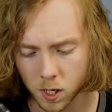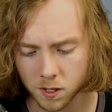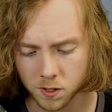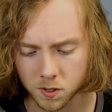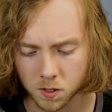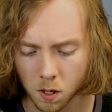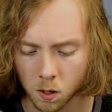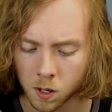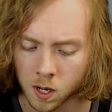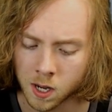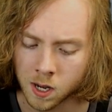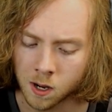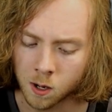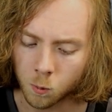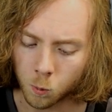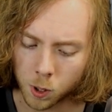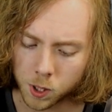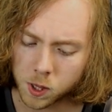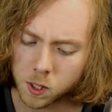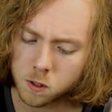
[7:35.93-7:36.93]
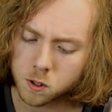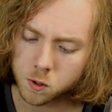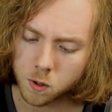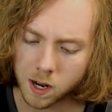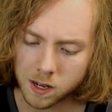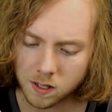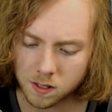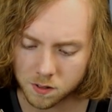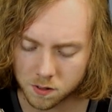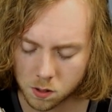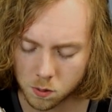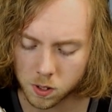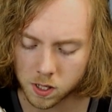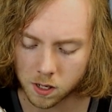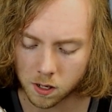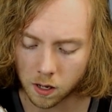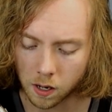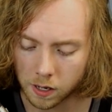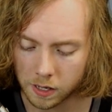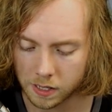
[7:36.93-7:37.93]
So what they're trying to do
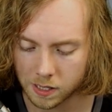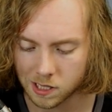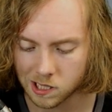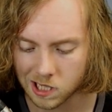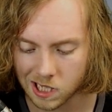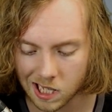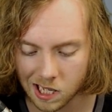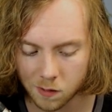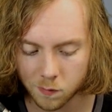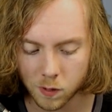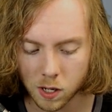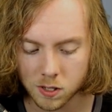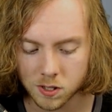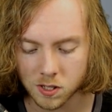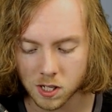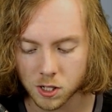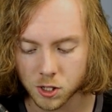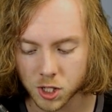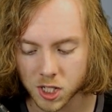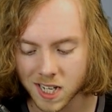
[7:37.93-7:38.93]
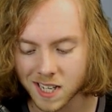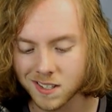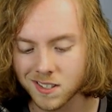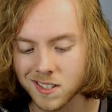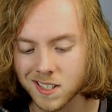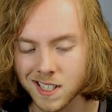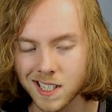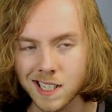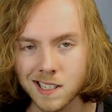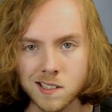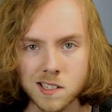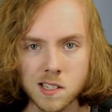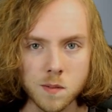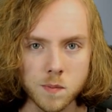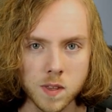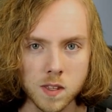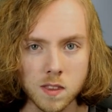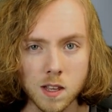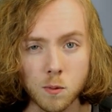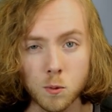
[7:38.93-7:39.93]
here is give us a chance to get
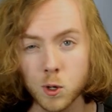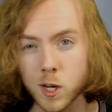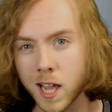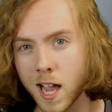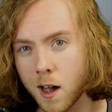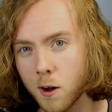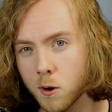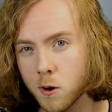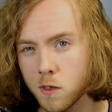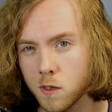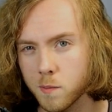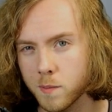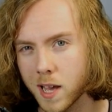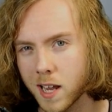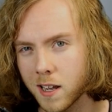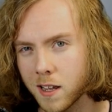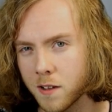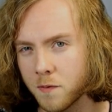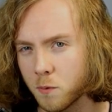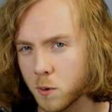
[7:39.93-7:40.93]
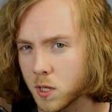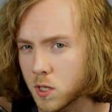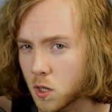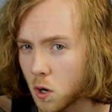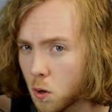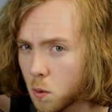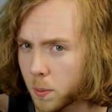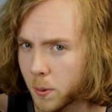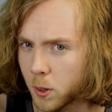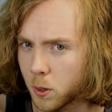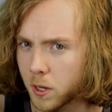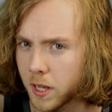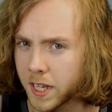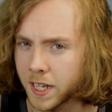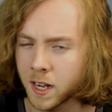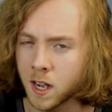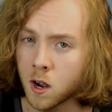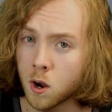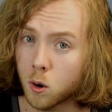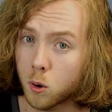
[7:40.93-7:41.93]
something that will counter the meta if we don't pull it,
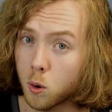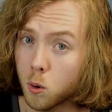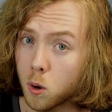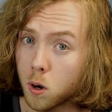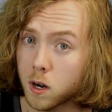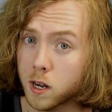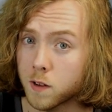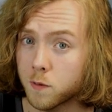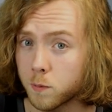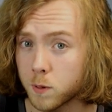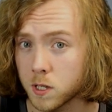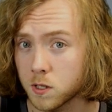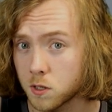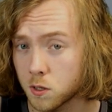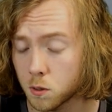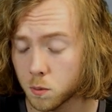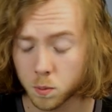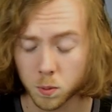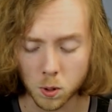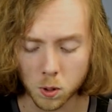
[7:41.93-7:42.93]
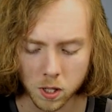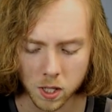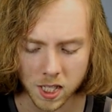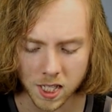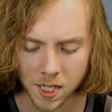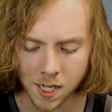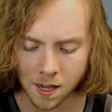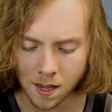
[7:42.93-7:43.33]
or if we do pull it.